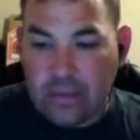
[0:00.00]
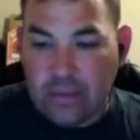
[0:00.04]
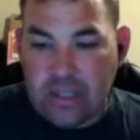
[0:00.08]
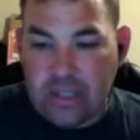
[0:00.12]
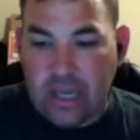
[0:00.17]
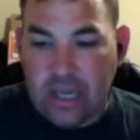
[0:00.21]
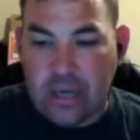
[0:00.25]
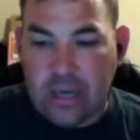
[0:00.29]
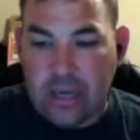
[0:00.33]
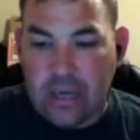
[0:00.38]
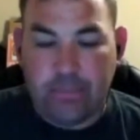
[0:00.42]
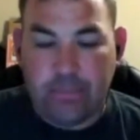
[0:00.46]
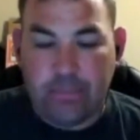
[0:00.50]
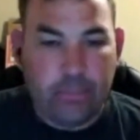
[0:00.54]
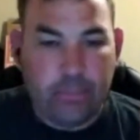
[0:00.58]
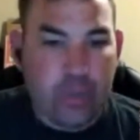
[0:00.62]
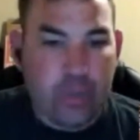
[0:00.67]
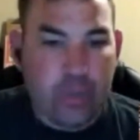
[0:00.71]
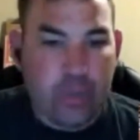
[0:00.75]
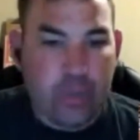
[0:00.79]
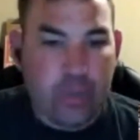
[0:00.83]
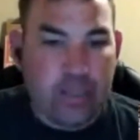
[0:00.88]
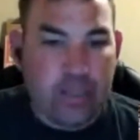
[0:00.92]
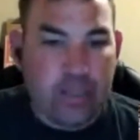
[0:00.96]
side, so at least he
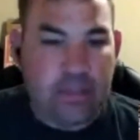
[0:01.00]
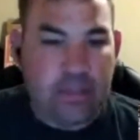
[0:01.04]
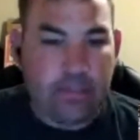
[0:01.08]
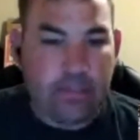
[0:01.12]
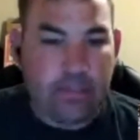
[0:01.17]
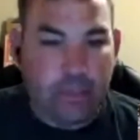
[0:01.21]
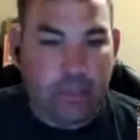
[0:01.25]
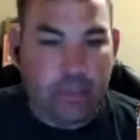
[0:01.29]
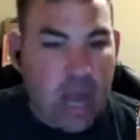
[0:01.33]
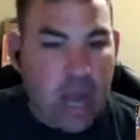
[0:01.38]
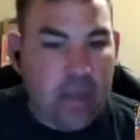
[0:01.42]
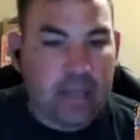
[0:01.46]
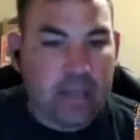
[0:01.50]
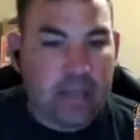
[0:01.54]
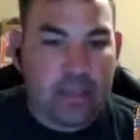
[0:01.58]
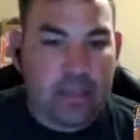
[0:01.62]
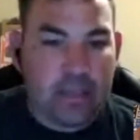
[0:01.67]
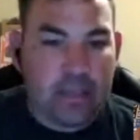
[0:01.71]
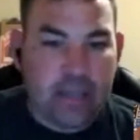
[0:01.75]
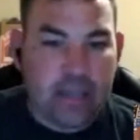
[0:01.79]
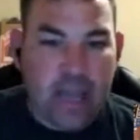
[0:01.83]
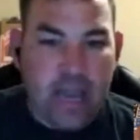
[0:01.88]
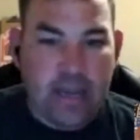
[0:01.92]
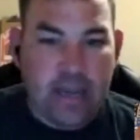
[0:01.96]
had a pretty decent
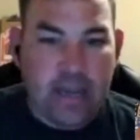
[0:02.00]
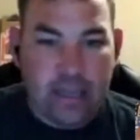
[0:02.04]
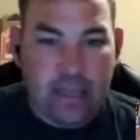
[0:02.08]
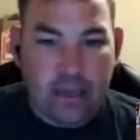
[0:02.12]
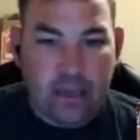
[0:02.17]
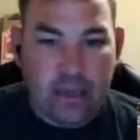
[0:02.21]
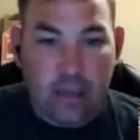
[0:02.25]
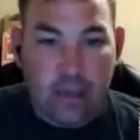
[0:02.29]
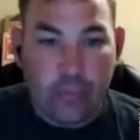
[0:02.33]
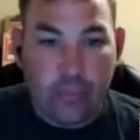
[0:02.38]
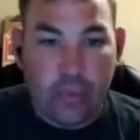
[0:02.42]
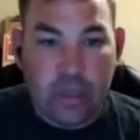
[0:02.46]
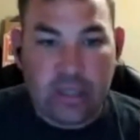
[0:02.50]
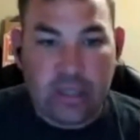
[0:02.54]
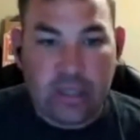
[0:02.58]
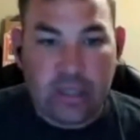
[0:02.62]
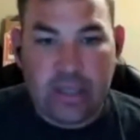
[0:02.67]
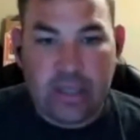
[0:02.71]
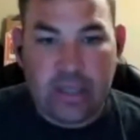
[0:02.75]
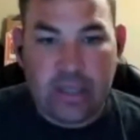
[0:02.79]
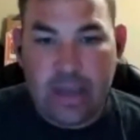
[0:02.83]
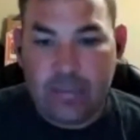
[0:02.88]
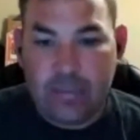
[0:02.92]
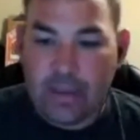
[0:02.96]
blocking tight end
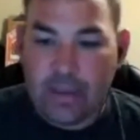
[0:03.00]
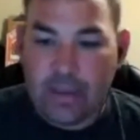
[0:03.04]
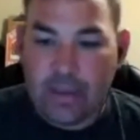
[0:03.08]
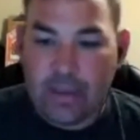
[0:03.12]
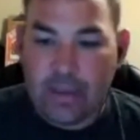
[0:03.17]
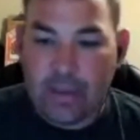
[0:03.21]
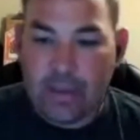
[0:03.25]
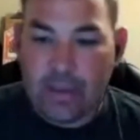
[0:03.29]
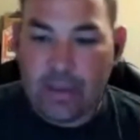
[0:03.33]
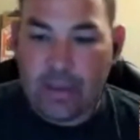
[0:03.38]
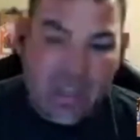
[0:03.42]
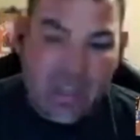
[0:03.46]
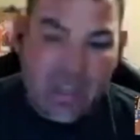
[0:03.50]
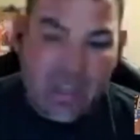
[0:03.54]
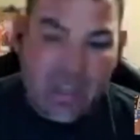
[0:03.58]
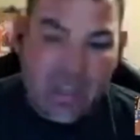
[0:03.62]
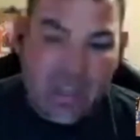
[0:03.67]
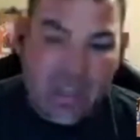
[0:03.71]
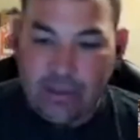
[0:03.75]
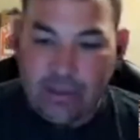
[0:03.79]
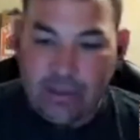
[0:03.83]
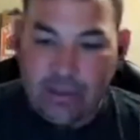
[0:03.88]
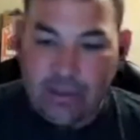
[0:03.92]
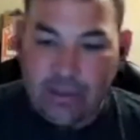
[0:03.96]
on one side. But
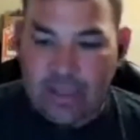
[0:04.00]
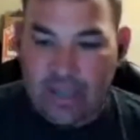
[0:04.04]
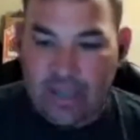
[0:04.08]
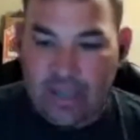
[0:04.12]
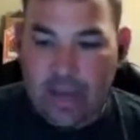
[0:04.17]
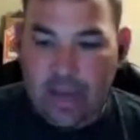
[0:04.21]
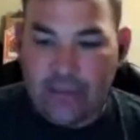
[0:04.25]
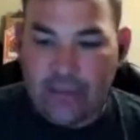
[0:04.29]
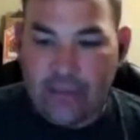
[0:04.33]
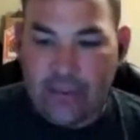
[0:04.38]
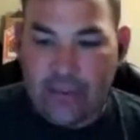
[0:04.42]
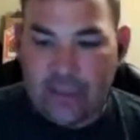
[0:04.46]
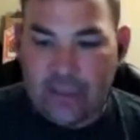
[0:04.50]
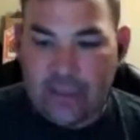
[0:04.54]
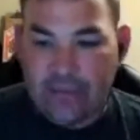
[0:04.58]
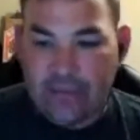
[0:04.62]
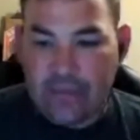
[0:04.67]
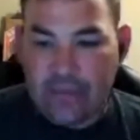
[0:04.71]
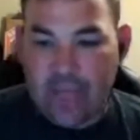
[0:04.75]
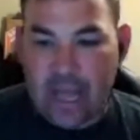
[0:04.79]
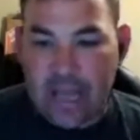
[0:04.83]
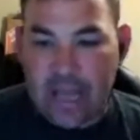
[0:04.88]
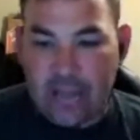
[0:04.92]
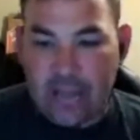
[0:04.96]
you know, the rest of the
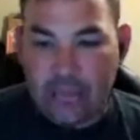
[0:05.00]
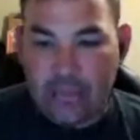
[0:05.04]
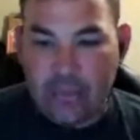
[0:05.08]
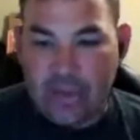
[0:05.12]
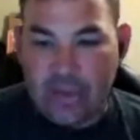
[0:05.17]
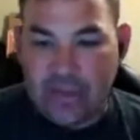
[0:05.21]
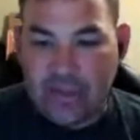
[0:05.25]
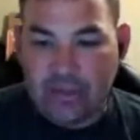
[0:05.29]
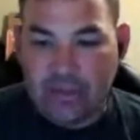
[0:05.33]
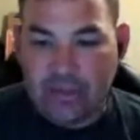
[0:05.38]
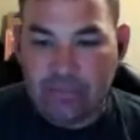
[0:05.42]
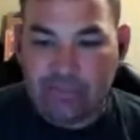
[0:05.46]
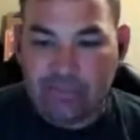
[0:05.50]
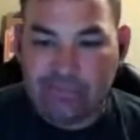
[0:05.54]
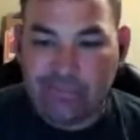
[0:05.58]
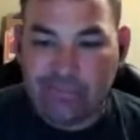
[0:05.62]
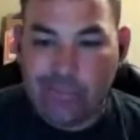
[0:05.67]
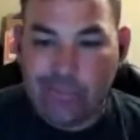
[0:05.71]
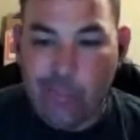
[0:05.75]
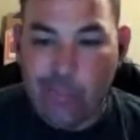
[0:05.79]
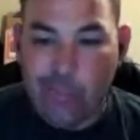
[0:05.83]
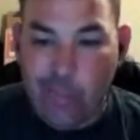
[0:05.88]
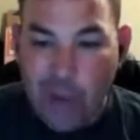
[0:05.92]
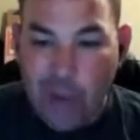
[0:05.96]
offensive line wasn't
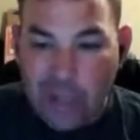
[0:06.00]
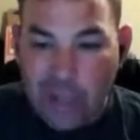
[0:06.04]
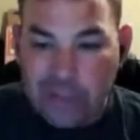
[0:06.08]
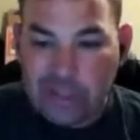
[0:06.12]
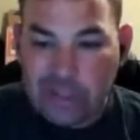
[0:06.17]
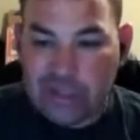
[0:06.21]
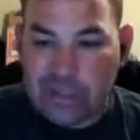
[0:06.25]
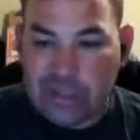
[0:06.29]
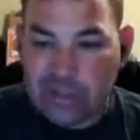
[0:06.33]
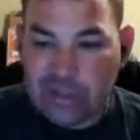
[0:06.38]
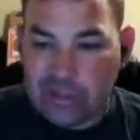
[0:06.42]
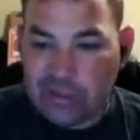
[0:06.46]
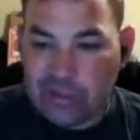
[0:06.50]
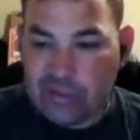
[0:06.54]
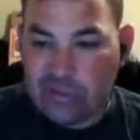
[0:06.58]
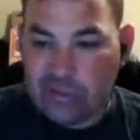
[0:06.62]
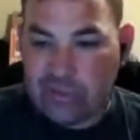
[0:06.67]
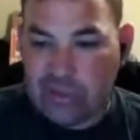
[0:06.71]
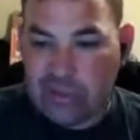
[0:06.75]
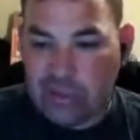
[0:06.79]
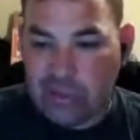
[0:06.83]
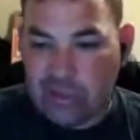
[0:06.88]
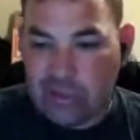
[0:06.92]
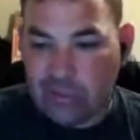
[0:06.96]

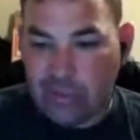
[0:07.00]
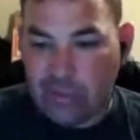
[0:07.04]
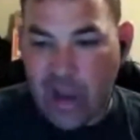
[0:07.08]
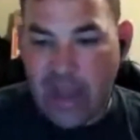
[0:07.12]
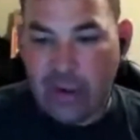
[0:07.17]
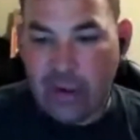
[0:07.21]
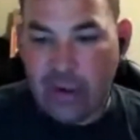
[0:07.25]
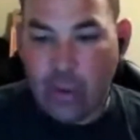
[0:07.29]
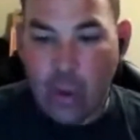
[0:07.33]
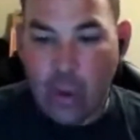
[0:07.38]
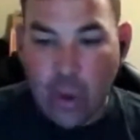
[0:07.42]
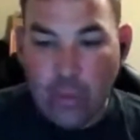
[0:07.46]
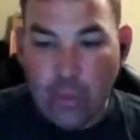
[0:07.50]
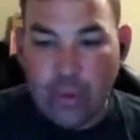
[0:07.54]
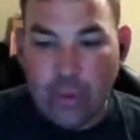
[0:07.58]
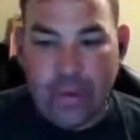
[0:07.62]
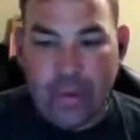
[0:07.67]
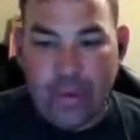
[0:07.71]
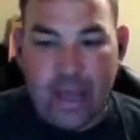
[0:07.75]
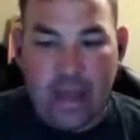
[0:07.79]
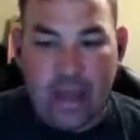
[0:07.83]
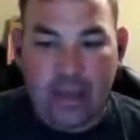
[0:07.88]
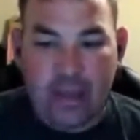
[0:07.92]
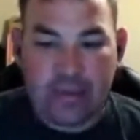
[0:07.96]
much to to
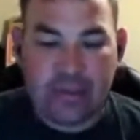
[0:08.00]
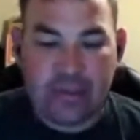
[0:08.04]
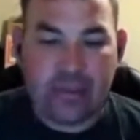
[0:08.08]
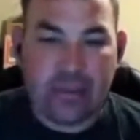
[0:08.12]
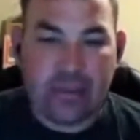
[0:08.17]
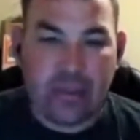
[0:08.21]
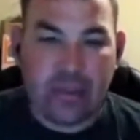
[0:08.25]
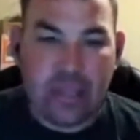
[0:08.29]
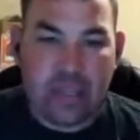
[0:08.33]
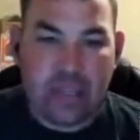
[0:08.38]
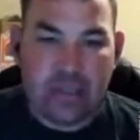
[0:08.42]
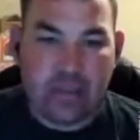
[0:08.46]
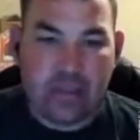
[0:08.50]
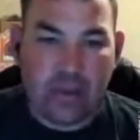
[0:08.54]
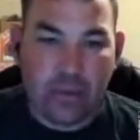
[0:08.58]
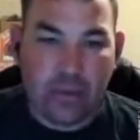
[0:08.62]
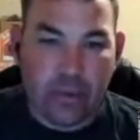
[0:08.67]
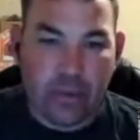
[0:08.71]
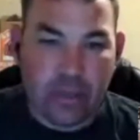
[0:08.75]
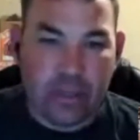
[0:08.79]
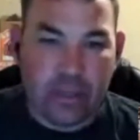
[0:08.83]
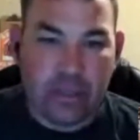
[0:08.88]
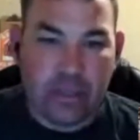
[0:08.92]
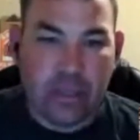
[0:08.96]
write home about.
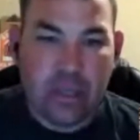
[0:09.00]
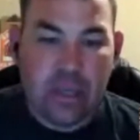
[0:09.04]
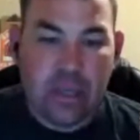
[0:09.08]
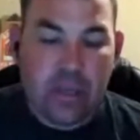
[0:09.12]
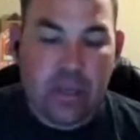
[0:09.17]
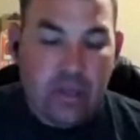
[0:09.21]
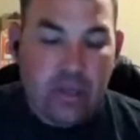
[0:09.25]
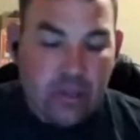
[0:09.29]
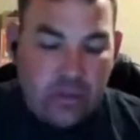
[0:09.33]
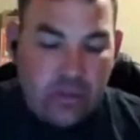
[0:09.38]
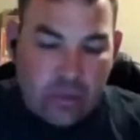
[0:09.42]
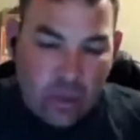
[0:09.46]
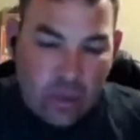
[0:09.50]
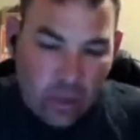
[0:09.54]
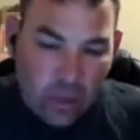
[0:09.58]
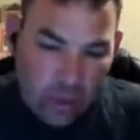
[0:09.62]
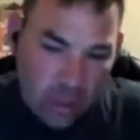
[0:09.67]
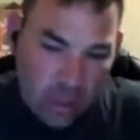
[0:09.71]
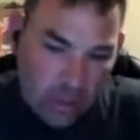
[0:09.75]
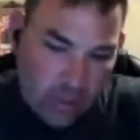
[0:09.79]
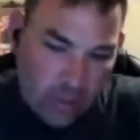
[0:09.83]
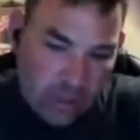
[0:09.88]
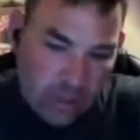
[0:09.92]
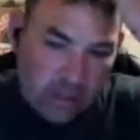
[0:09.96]
So he's going
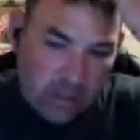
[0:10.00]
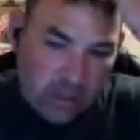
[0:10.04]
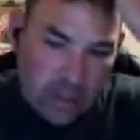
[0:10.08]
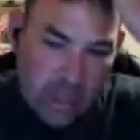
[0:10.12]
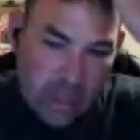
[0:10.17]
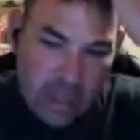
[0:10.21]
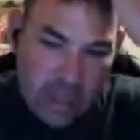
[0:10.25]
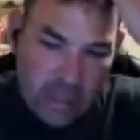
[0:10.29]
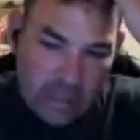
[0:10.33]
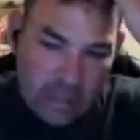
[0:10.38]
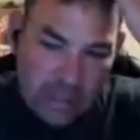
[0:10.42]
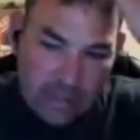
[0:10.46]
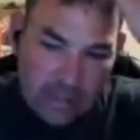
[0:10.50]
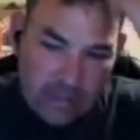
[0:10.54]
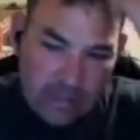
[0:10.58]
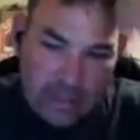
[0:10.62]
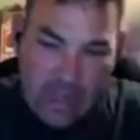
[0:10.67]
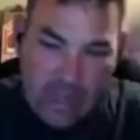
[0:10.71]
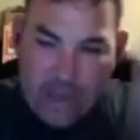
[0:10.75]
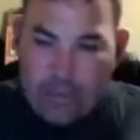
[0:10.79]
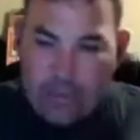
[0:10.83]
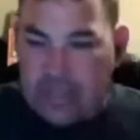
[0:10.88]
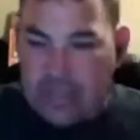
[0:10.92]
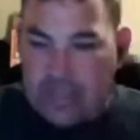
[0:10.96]
solo on a
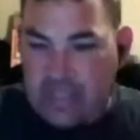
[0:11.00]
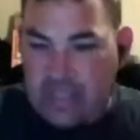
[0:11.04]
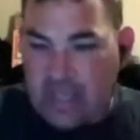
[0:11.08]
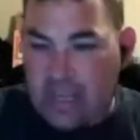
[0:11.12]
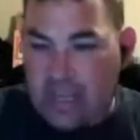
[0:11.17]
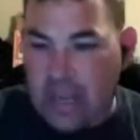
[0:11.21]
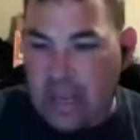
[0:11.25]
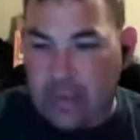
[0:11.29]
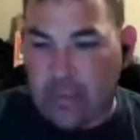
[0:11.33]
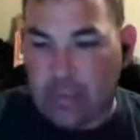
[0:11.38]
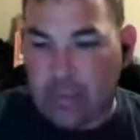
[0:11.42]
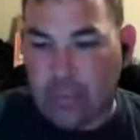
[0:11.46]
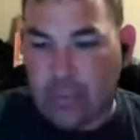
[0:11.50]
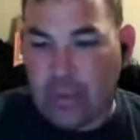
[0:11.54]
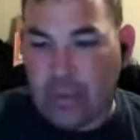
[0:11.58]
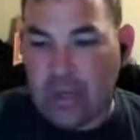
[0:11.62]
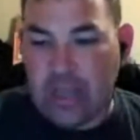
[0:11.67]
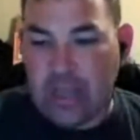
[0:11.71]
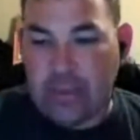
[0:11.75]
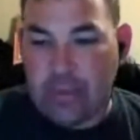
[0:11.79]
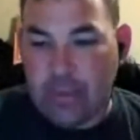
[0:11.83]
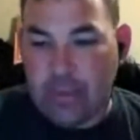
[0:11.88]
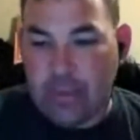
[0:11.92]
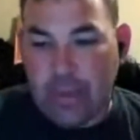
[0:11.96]
lot, and I I would say I
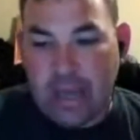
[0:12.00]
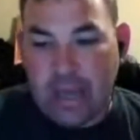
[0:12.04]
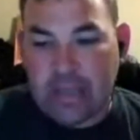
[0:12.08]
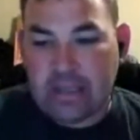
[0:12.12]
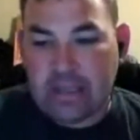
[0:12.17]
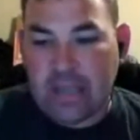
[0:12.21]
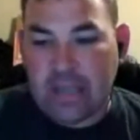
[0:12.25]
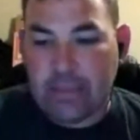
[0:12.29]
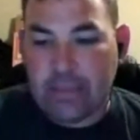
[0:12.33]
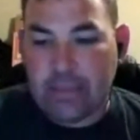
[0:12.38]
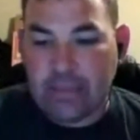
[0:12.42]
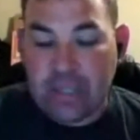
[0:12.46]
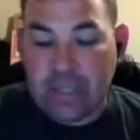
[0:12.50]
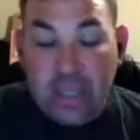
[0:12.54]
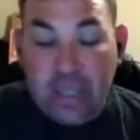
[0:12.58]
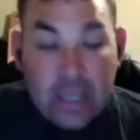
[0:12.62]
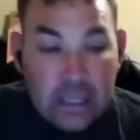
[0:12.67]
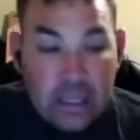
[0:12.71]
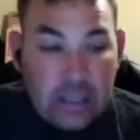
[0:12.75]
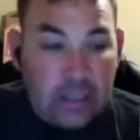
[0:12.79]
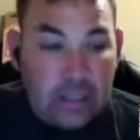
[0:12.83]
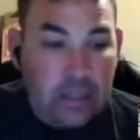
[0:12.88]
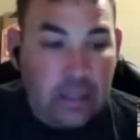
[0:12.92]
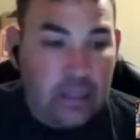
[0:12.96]
would put him in my top
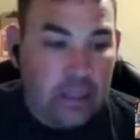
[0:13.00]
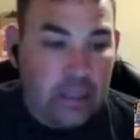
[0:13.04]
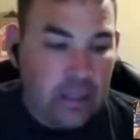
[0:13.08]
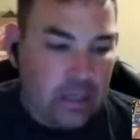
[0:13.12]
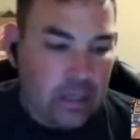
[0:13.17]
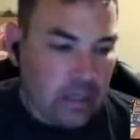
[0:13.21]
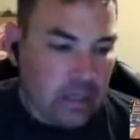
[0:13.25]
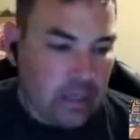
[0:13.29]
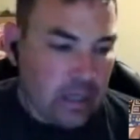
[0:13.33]
ten.